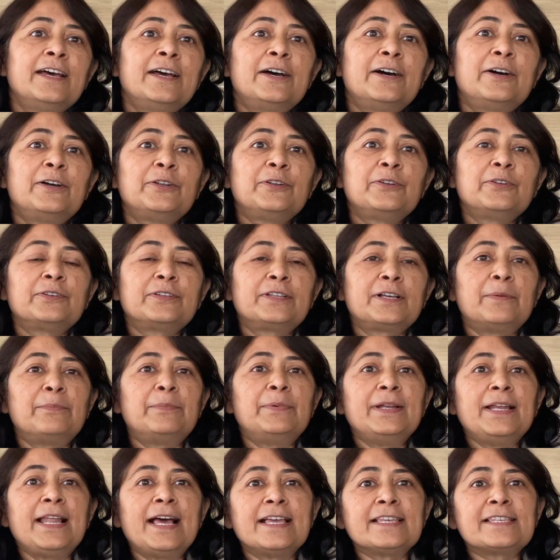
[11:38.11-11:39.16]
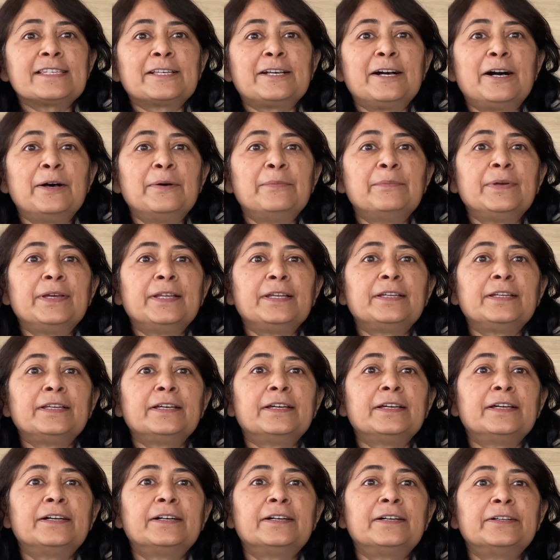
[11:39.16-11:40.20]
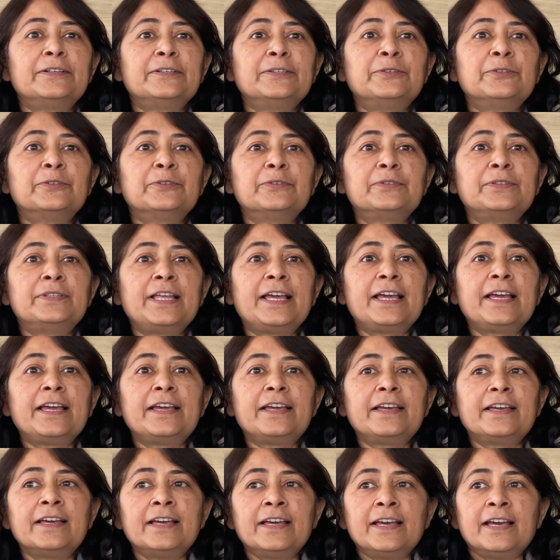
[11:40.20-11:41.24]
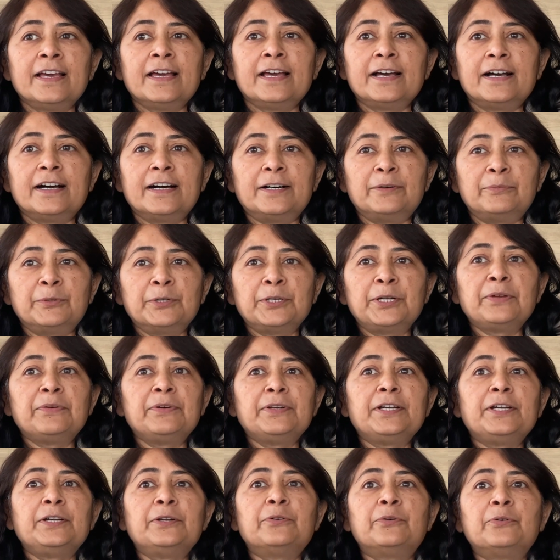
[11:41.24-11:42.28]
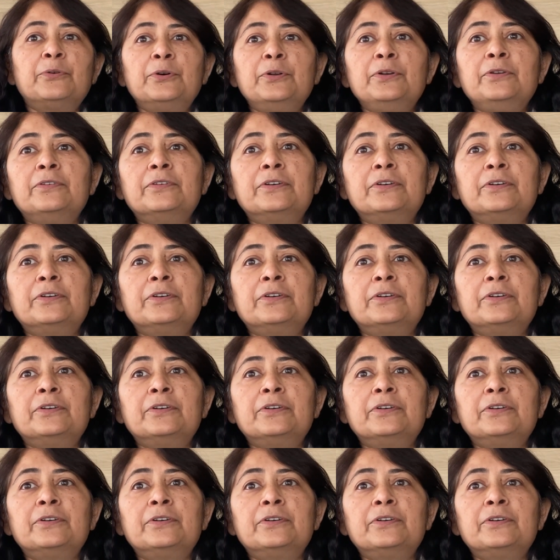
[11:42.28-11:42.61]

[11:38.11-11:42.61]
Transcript: a couple has come and they motivated whole